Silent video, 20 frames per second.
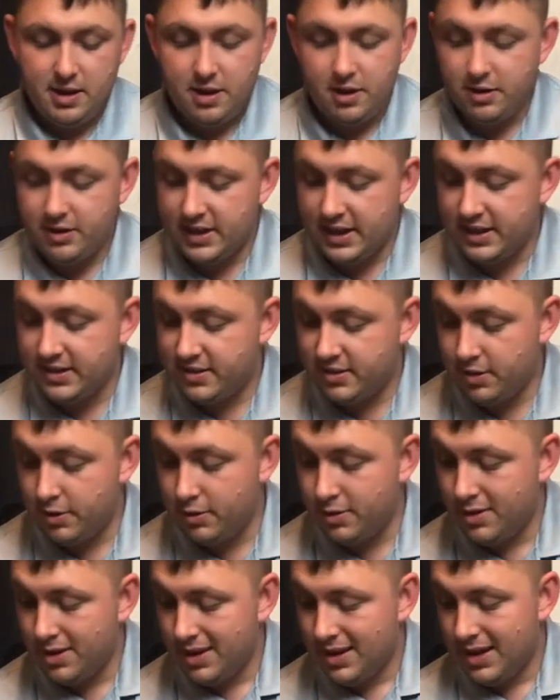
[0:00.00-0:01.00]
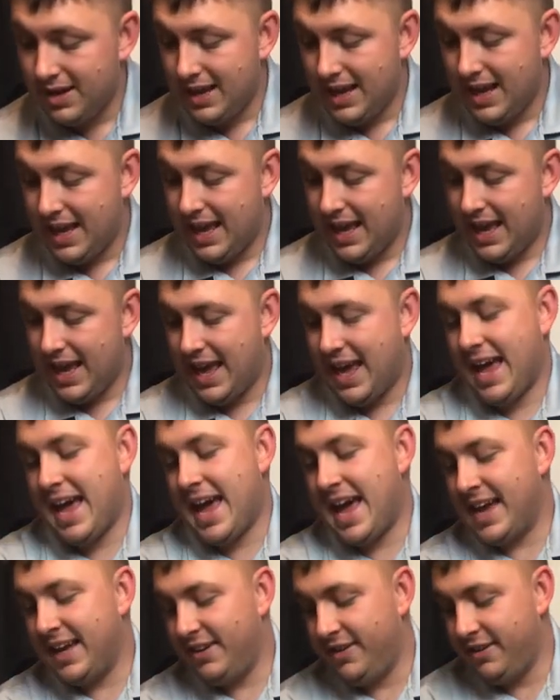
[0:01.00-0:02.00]
okay, so
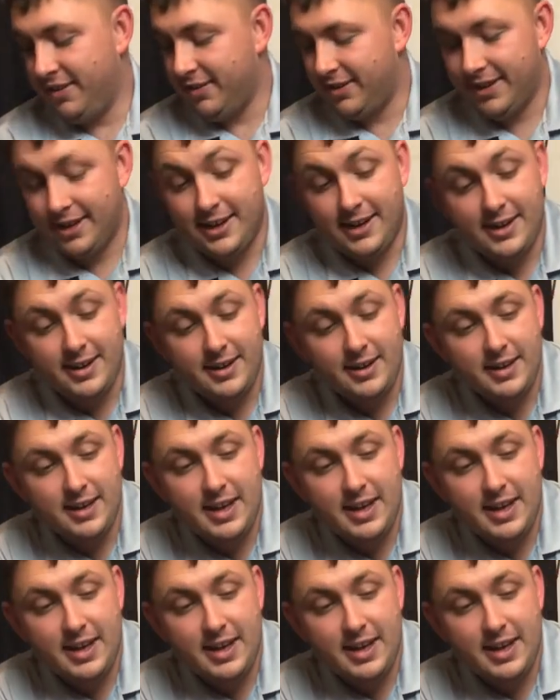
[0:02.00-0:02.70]
Aguilar.